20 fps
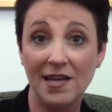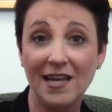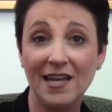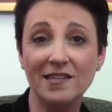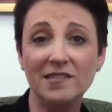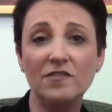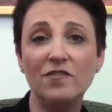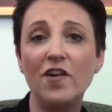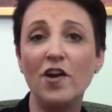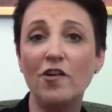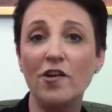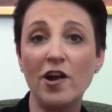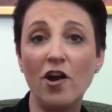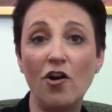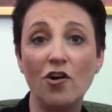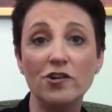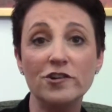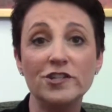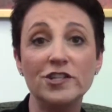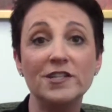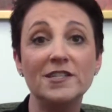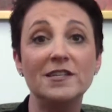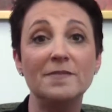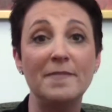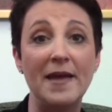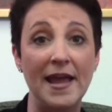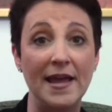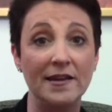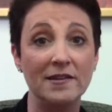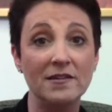It's very hard to
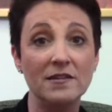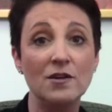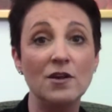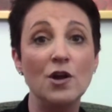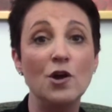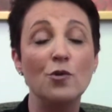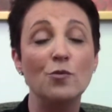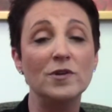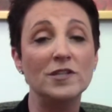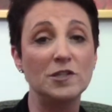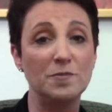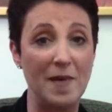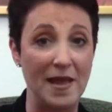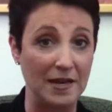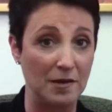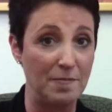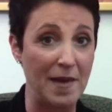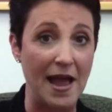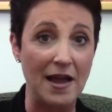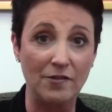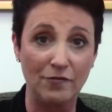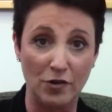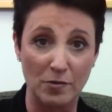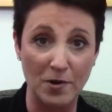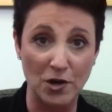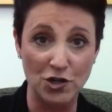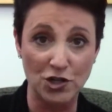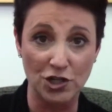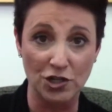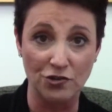demand respect back from
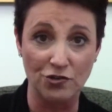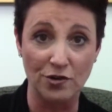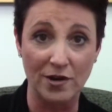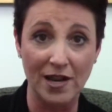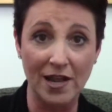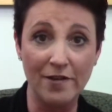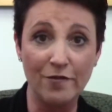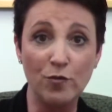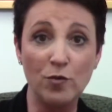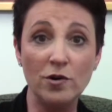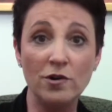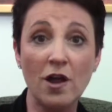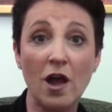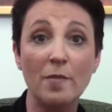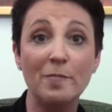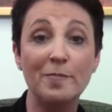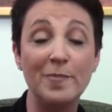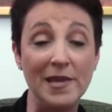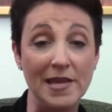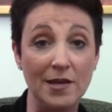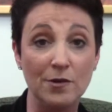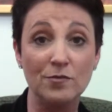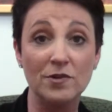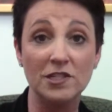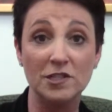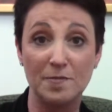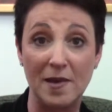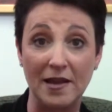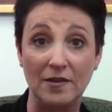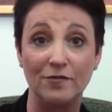our children if we're not being
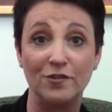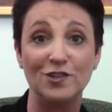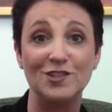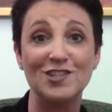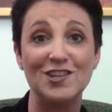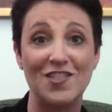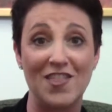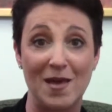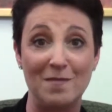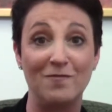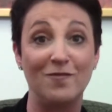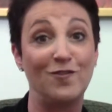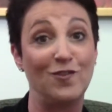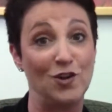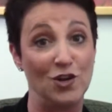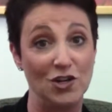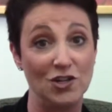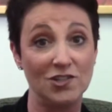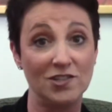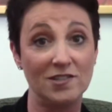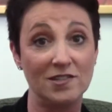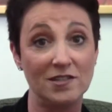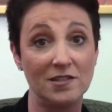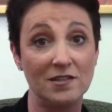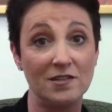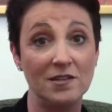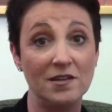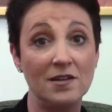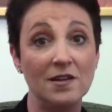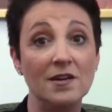respectful to them first.
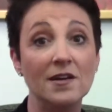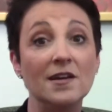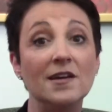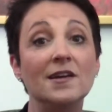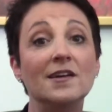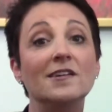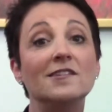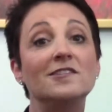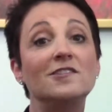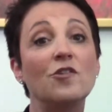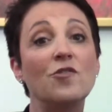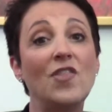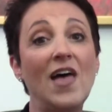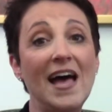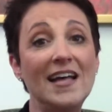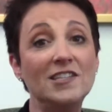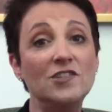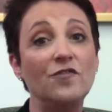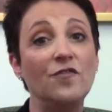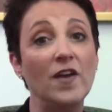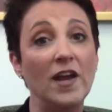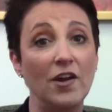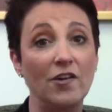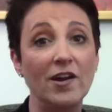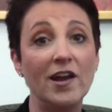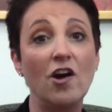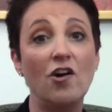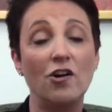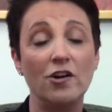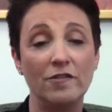So that's
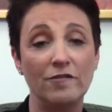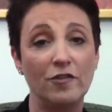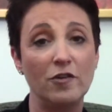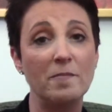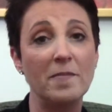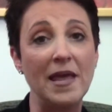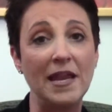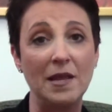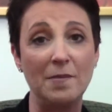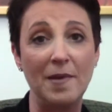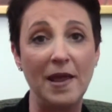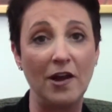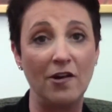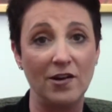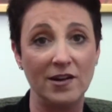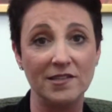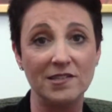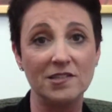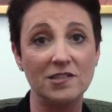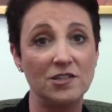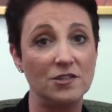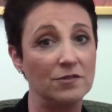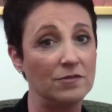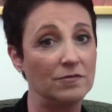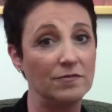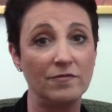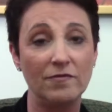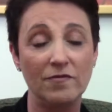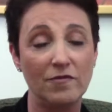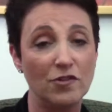very hard for many parents
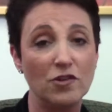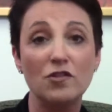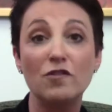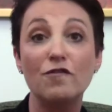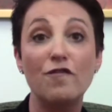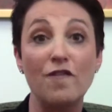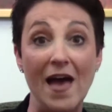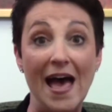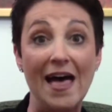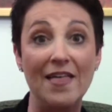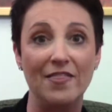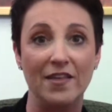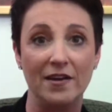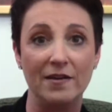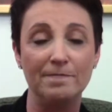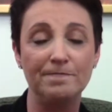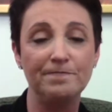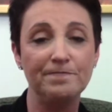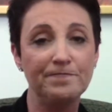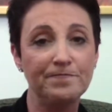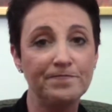to fathom